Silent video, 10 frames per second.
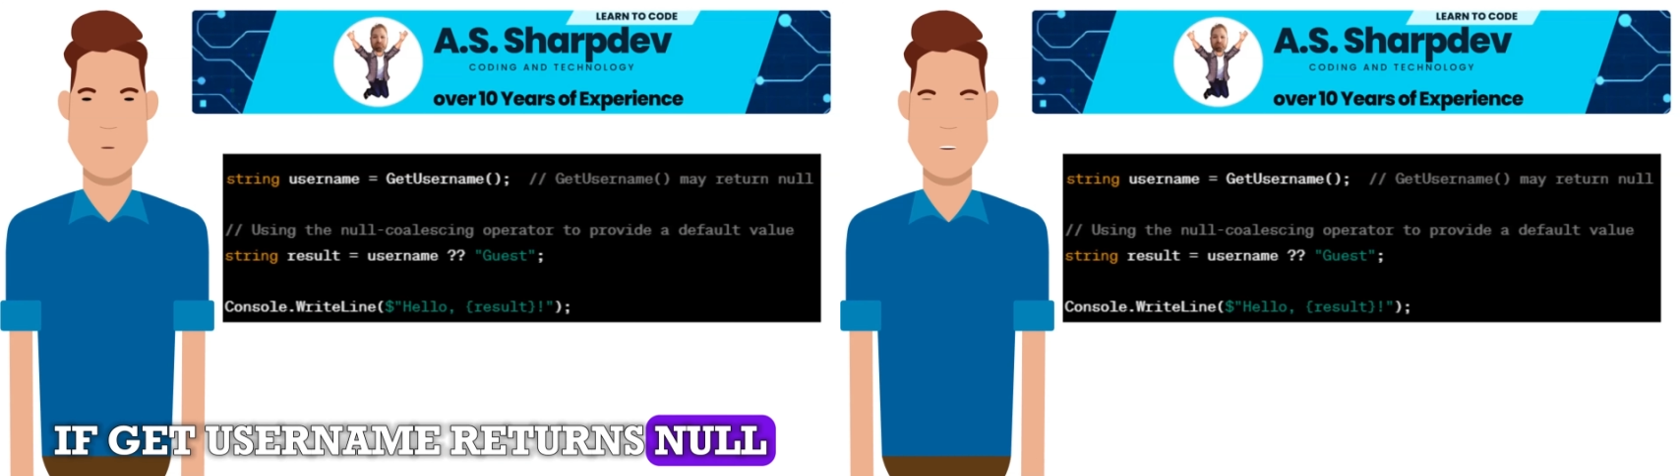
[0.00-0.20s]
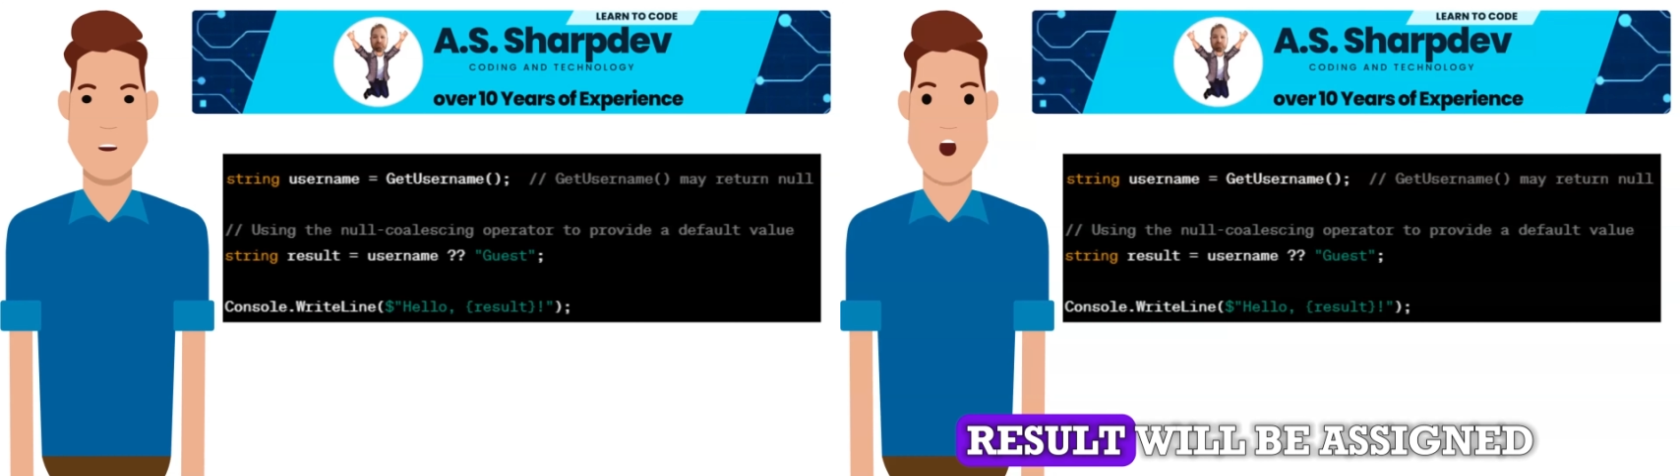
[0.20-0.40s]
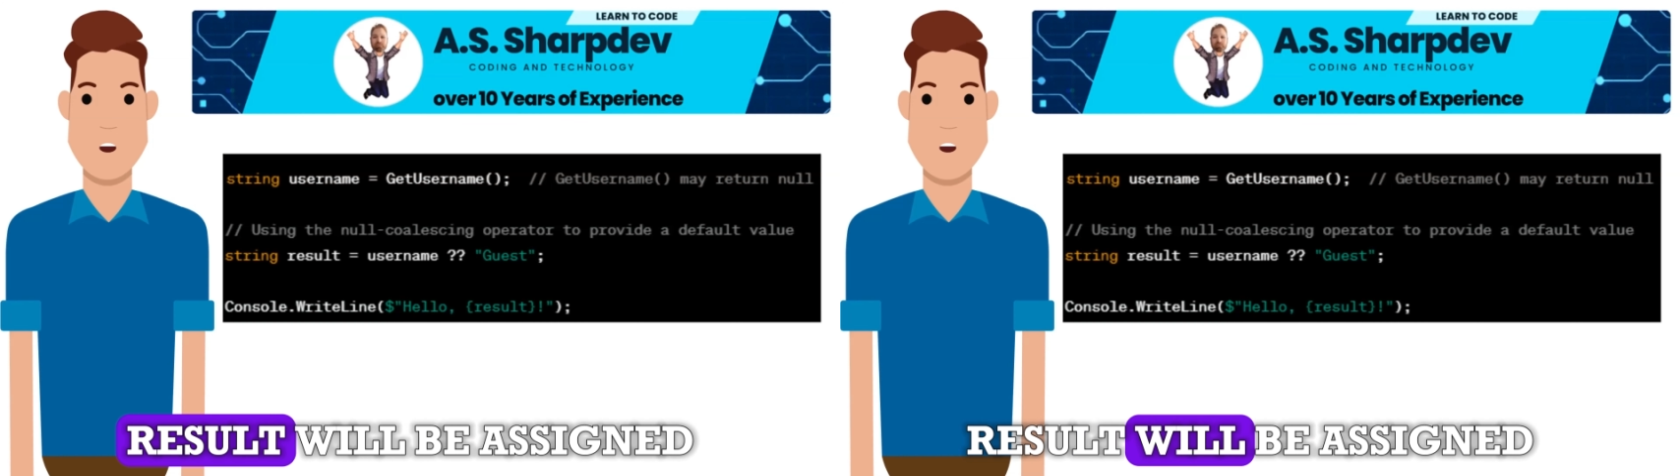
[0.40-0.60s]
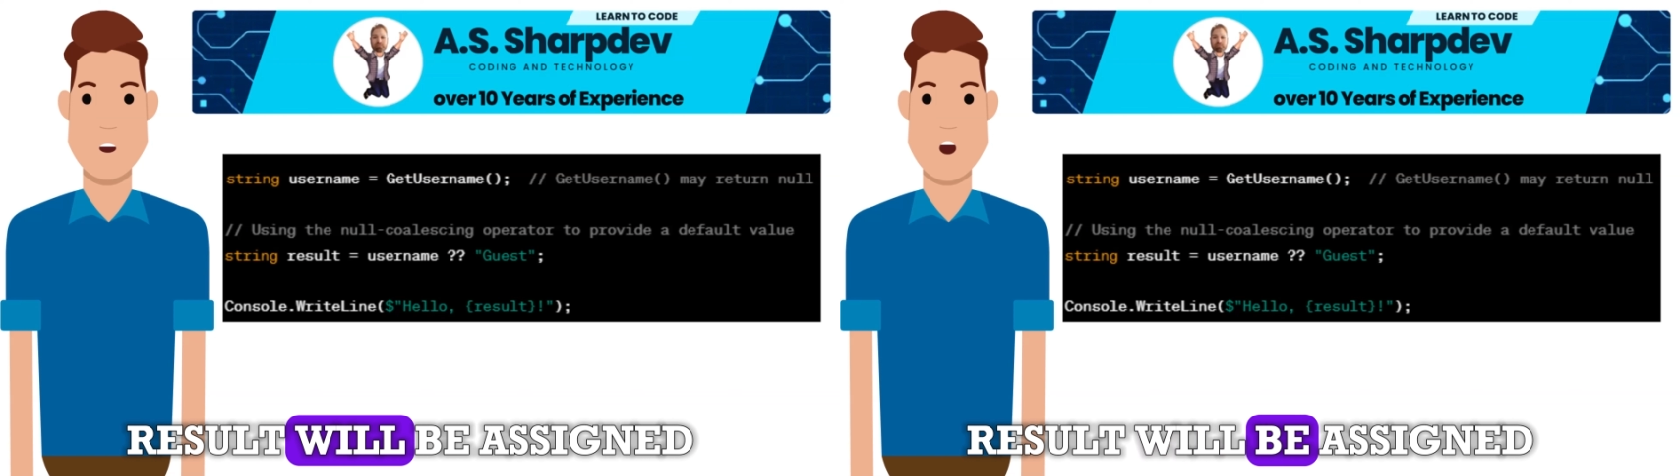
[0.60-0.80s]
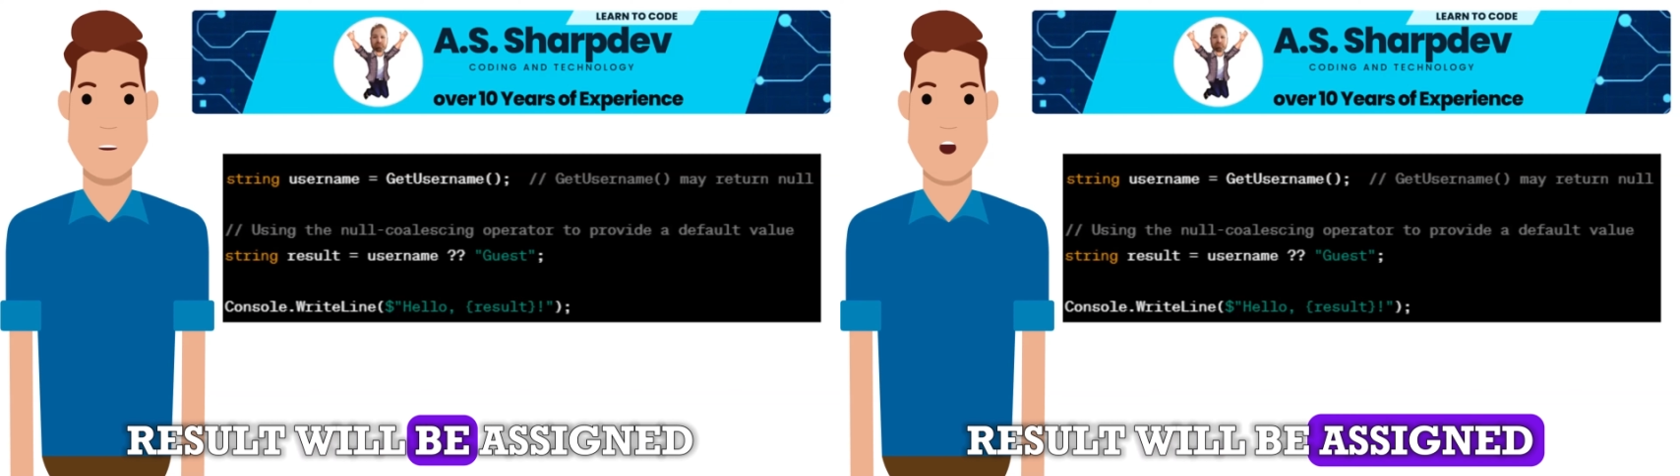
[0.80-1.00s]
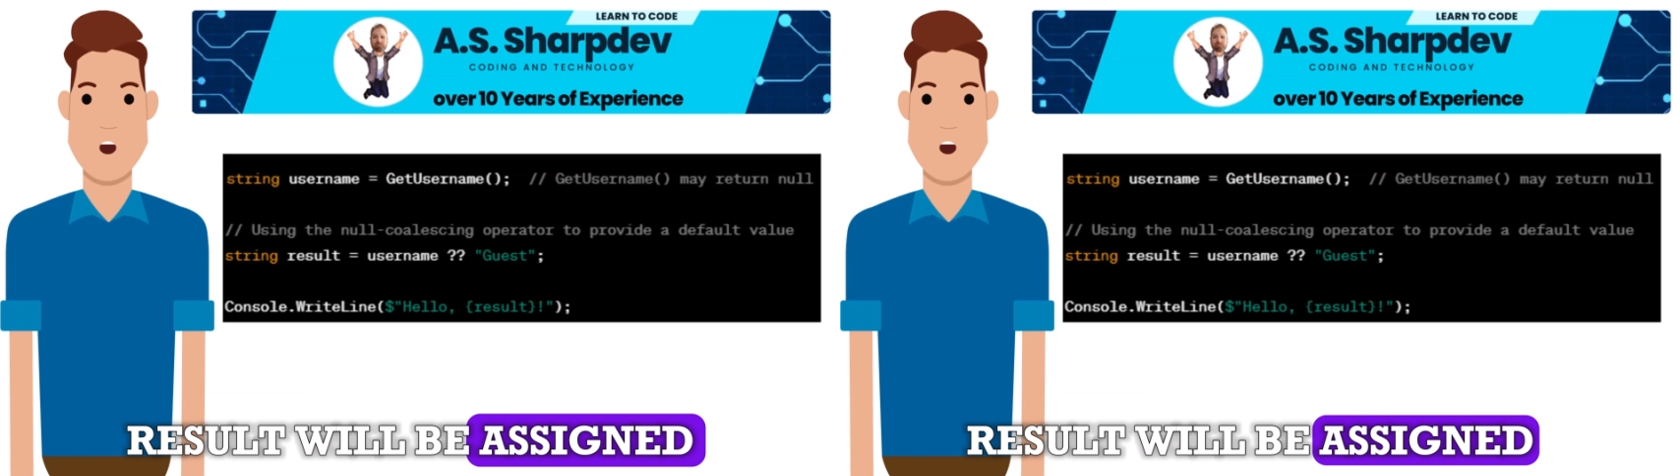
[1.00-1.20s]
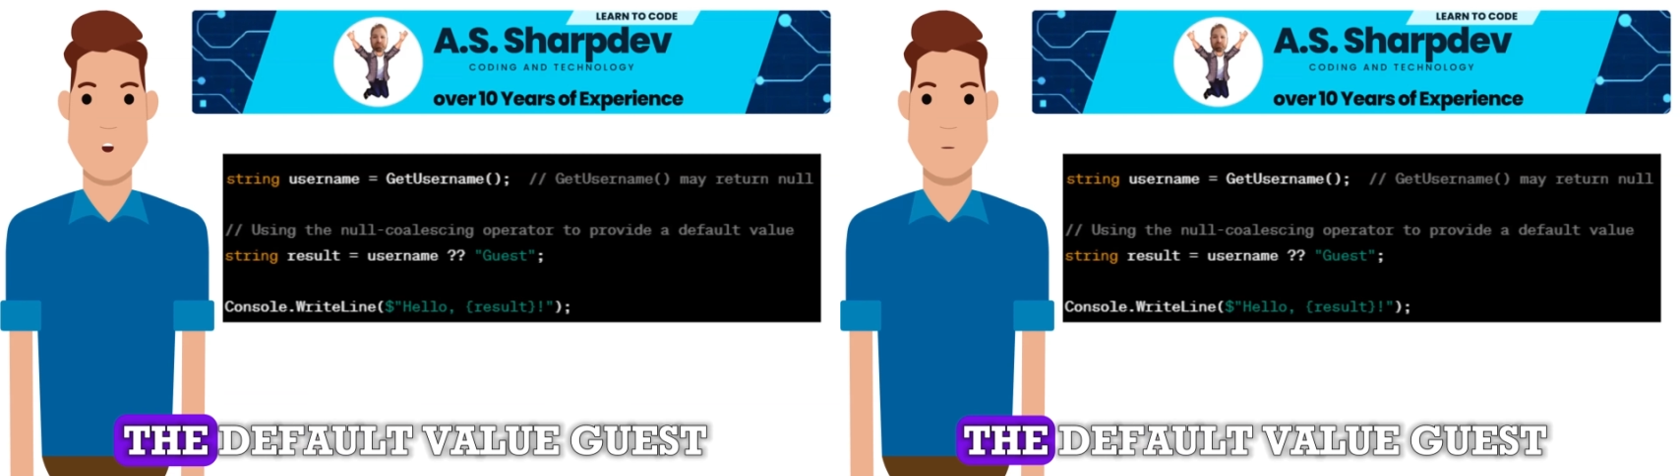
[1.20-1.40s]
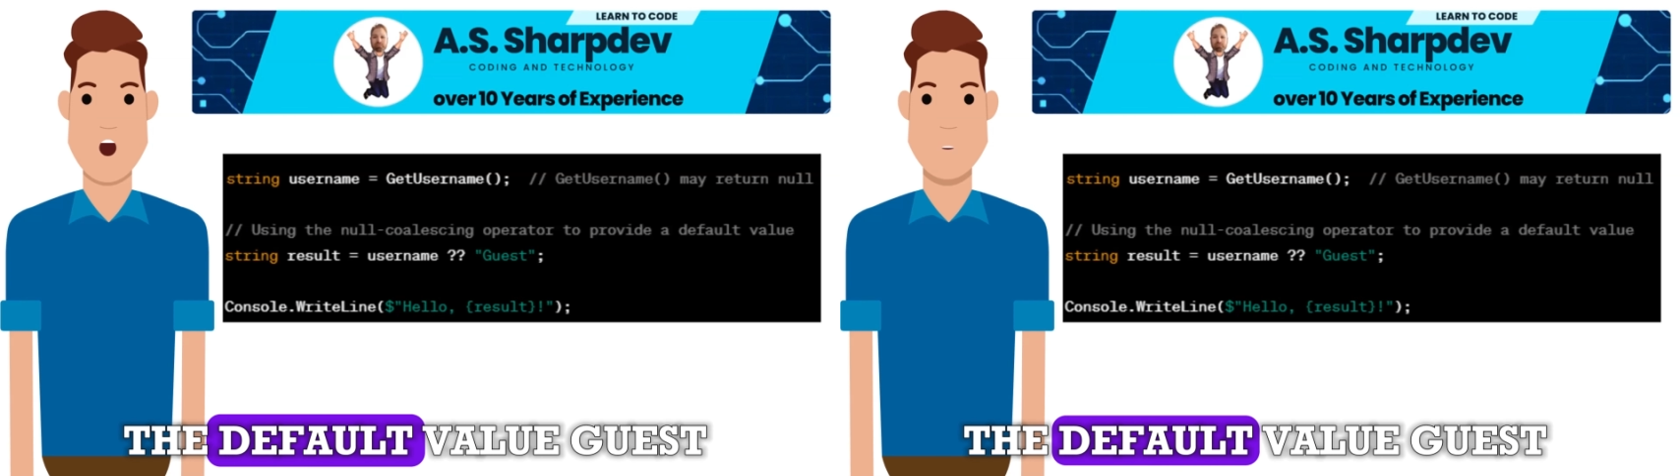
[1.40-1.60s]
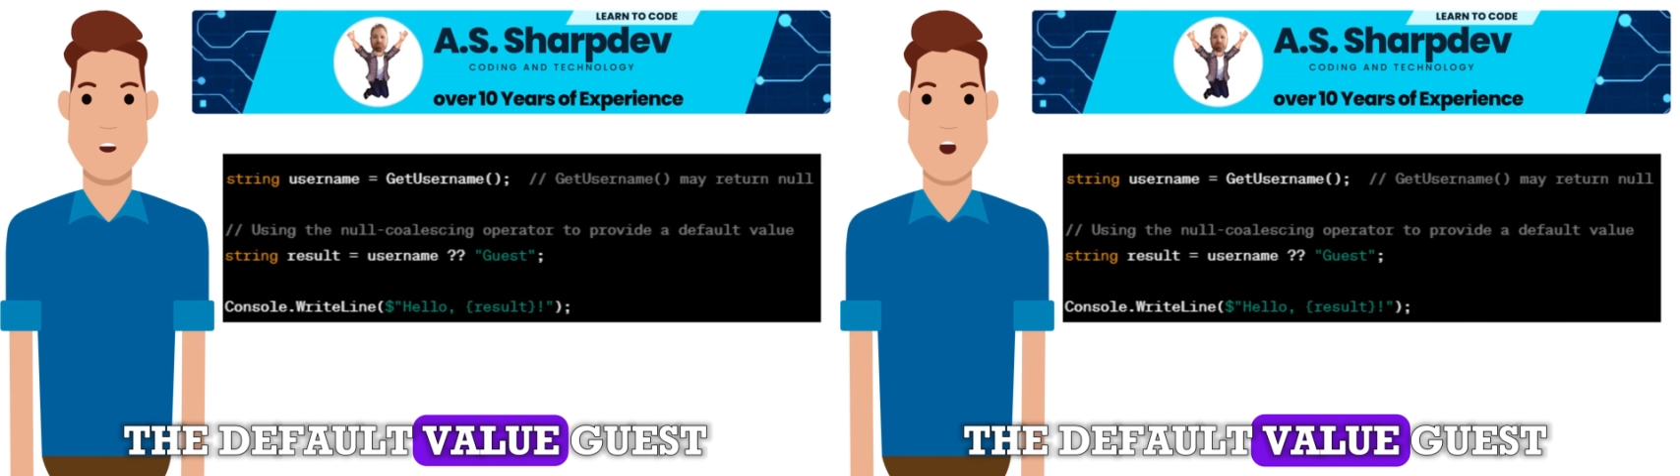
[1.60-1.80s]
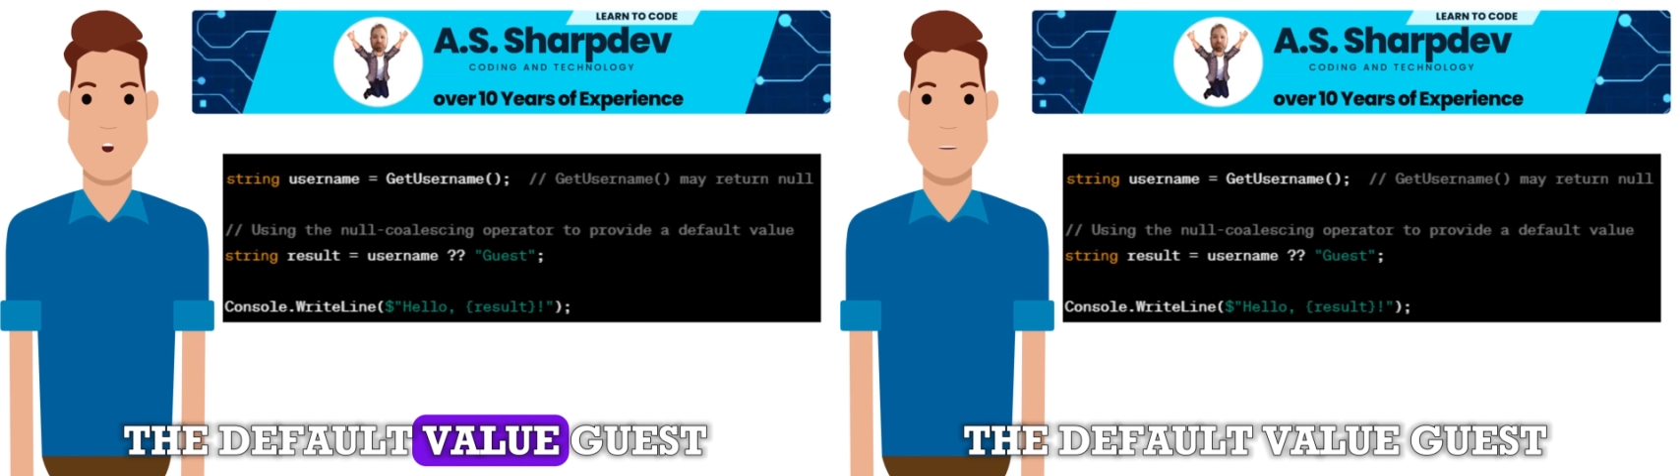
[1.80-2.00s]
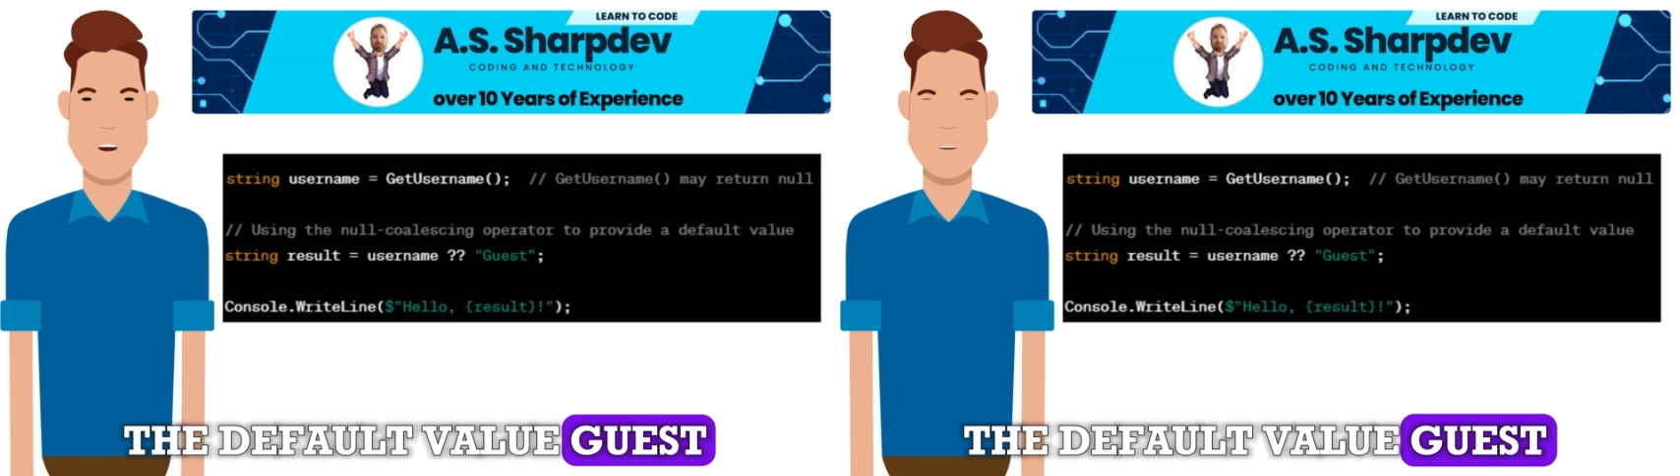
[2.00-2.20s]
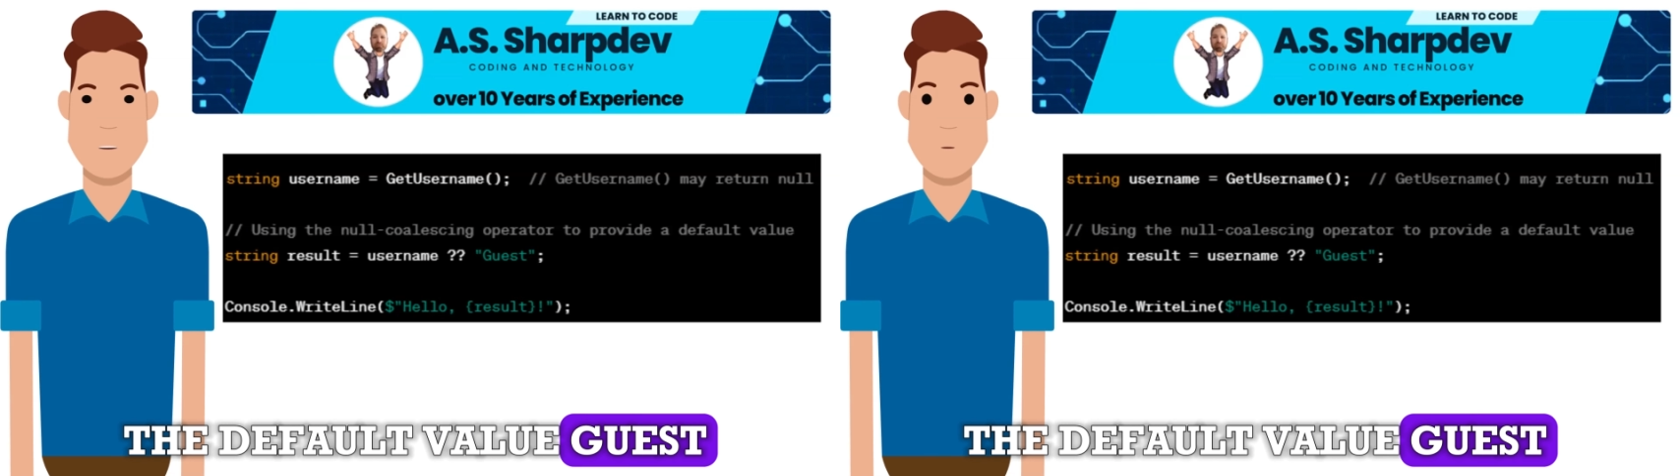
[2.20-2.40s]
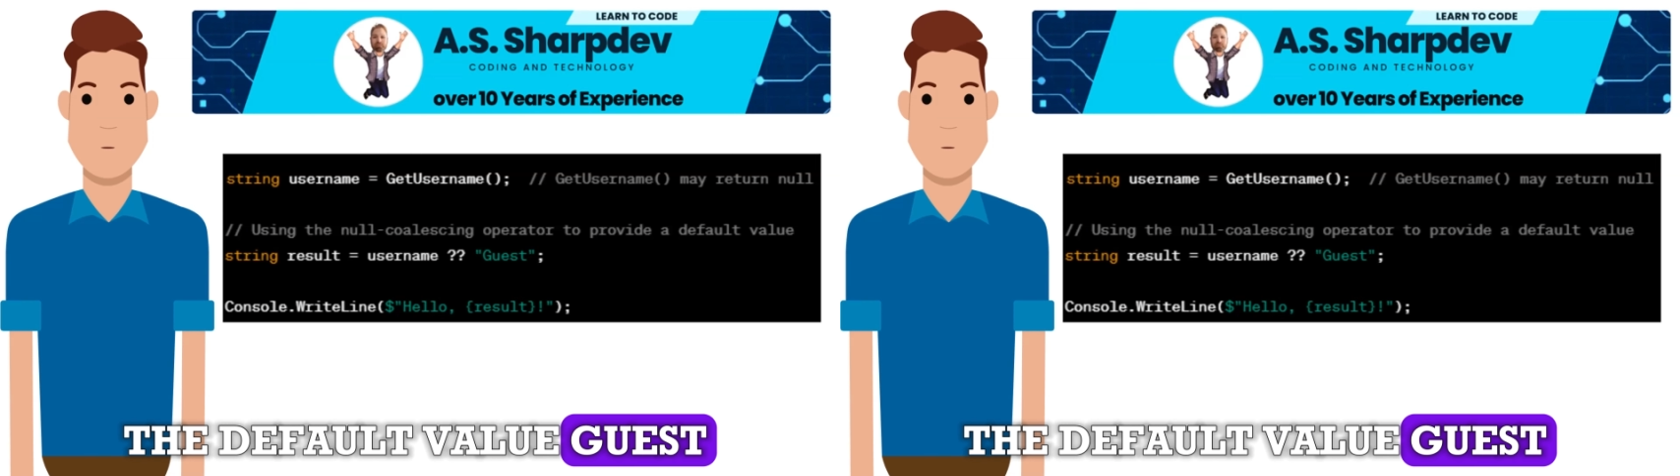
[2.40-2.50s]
result will be assigned the default value guessed.